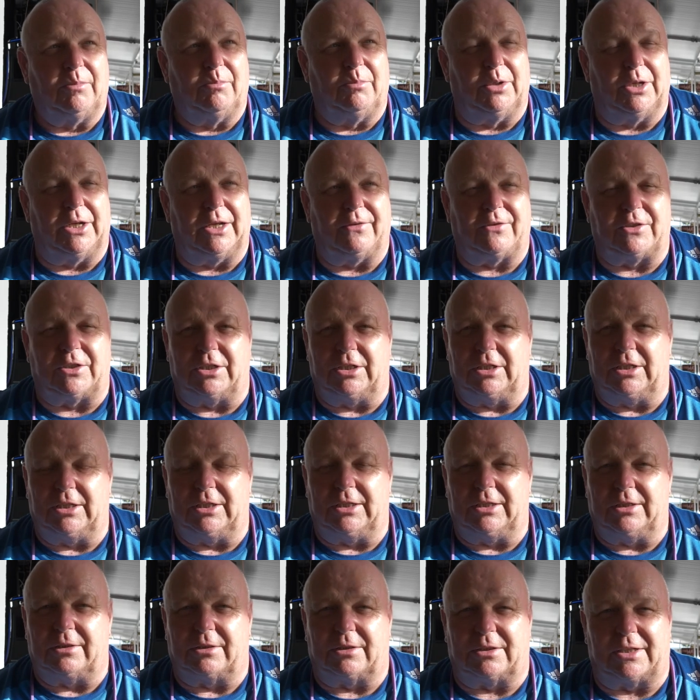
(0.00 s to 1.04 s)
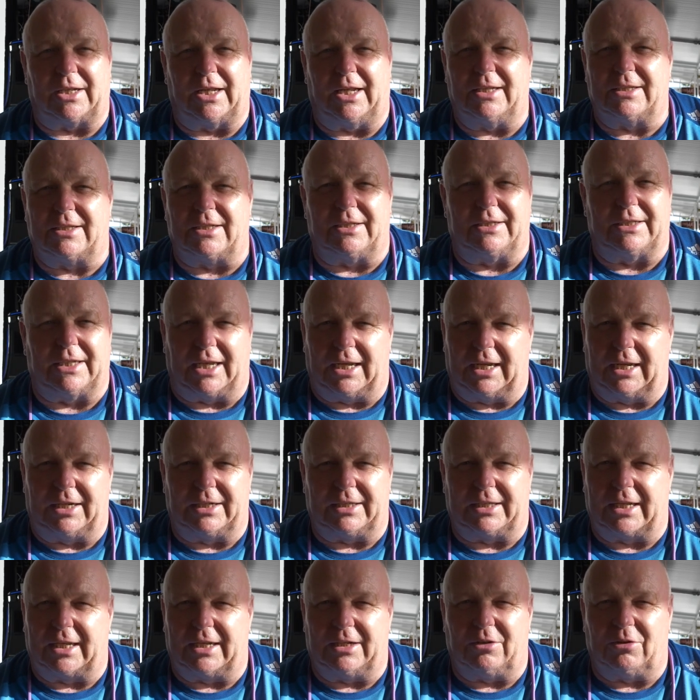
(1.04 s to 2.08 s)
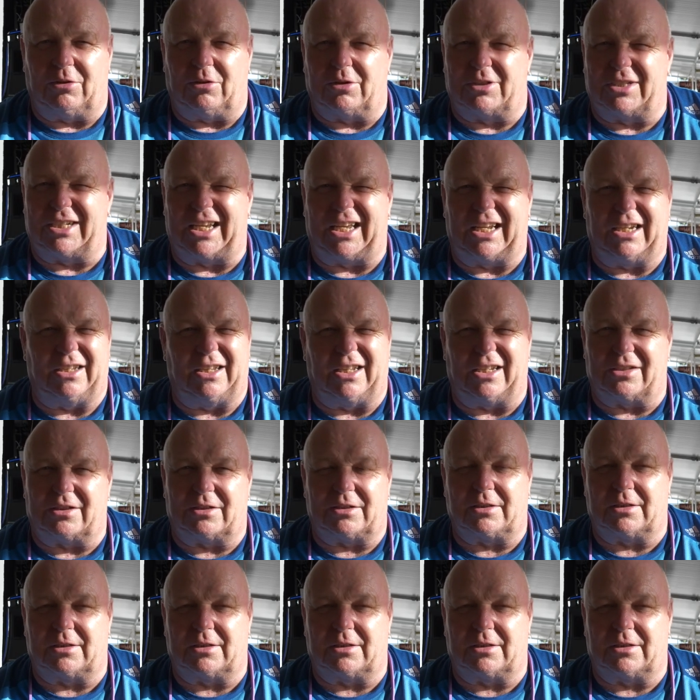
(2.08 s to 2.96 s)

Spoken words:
But if she's staying till 9 again or 10,